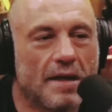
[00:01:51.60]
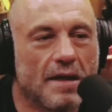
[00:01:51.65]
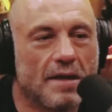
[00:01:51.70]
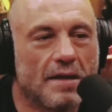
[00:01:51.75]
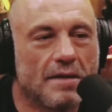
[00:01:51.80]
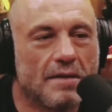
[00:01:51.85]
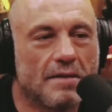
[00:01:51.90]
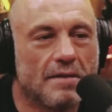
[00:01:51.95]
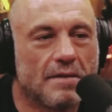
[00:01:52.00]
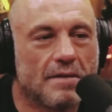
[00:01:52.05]

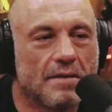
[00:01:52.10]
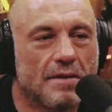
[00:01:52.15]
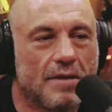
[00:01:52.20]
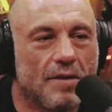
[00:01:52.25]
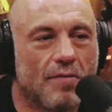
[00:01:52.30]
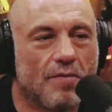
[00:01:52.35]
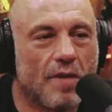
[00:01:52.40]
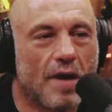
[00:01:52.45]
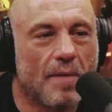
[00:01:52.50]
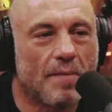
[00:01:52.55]
guns.
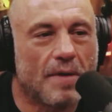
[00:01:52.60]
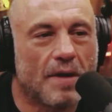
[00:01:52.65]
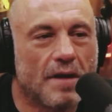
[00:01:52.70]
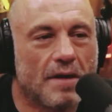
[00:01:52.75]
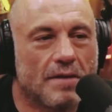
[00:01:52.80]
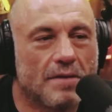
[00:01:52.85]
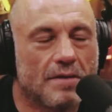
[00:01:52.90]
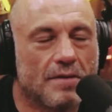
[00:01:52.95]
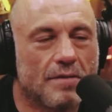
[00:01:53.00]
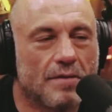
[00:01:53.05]
Go rob the
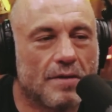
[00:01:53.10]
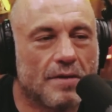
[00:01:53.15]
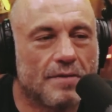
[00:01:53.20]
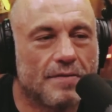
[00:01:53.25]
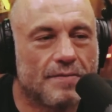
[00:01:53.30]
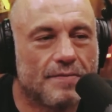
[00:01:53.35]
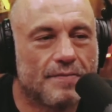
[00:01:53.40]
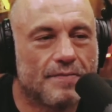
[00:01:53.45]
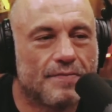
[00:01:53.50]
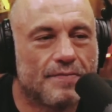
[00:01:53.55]
gun store. Yeah,
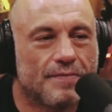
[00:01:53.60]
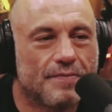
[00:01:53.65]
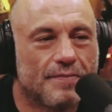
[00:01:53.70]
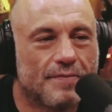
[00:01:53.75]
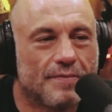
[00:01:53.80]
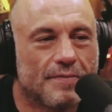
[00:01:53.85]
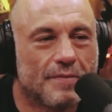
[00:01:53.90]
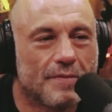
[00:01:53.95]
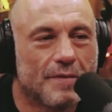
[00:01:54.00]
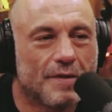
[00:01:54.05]
that's
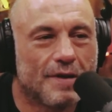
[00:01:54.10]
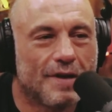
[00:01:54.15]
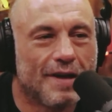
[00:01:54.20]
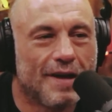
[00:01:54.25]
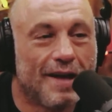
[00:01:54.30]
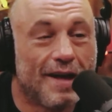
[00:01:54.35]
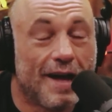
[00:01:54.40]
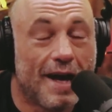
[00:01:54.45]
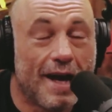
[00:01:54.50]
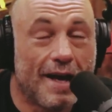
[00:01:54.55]
absurd.
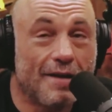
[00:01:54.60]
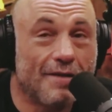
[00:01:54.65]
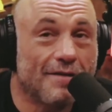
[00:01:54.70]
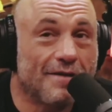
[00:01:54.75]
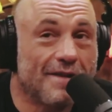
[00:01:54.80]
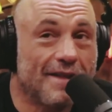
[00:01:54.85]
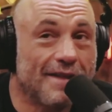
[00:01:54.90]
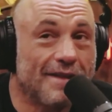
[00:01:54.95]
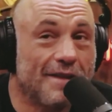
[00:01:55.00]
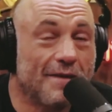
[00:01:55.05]
You want I don't
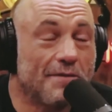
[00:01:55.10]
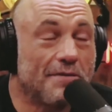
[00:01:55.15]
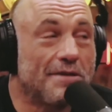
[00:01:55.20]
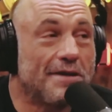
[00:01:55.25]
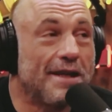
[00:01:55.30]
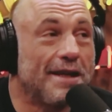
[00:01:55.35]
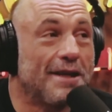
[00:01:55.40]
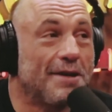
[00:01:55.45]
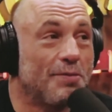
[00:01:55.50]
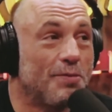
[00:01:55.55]
more think guns?
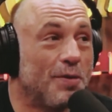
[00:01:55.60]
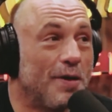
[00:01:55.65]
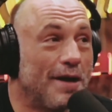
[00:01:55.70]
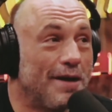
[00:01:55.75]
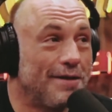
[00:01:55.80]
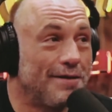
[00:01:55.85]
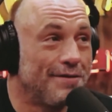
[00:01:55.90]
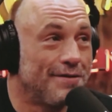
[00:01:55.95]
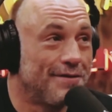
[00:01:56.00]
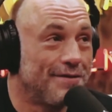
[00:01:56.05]
They're thinking
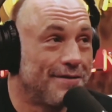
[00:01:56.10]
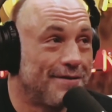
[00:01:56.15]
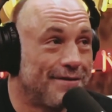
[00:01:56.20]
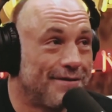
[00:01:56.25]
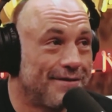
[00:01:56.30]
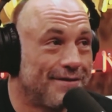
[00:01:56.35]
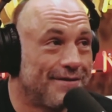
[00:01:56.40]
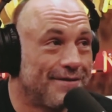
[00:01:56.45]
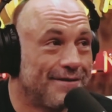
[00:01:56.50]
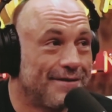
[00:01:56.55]
well. No,
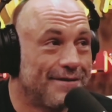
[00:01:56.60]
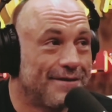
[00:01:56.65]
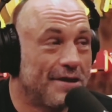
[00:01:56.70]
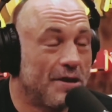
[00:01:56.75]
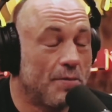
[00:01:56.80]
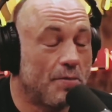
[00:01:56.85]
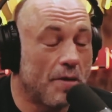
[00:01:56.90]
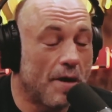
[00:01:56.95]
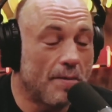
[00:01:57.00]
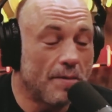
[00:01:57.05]
they're not.
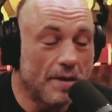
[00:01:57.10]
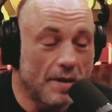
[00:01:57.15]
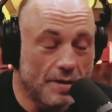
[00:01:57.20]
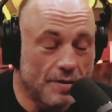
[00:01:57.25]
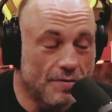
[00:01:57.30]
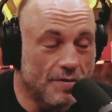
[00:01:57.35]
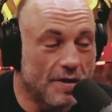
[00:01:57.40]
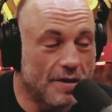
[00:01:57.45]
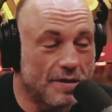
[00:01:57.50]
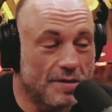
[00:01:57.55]
They're probably on
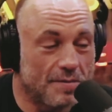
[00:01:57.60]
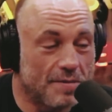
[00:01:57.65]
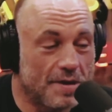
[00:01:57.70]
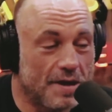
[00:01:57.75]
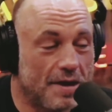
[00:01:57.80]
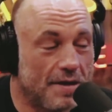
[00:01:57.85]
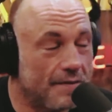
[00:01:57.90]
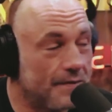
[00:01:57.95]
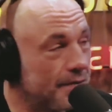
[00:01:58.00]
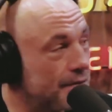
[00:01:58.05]
drugs
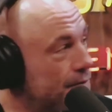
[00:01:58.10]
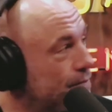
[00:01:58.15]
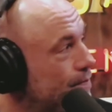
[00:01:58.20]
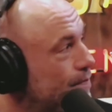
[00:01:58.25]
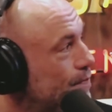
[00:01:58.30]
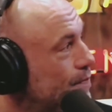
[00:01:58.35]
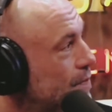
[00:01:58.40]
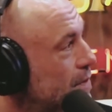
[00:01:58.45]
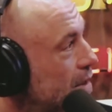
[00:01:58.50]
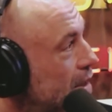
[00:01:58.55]
themselves.
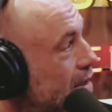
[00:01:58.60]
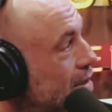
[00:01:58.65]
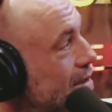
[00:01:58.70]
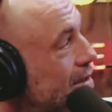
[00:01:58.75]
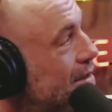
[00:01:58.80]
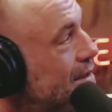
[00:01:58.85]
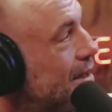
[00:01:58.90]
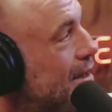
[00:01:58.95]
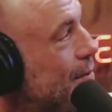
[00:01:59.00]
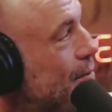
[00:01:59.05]
They got this
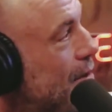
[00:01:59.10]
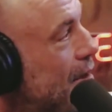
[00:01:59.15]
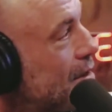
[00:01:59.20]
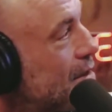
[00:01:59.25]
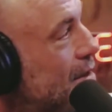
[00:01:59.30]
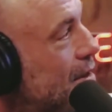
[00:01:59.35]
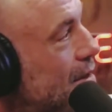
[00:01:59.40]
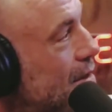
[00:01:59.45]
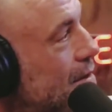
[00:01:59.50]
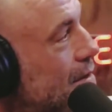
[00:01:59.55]
is it.
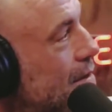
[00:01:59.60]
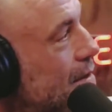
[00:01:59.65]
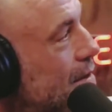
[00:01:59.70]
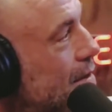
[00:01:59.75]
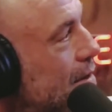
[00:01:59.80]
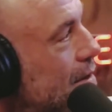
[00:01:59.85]
Watch this.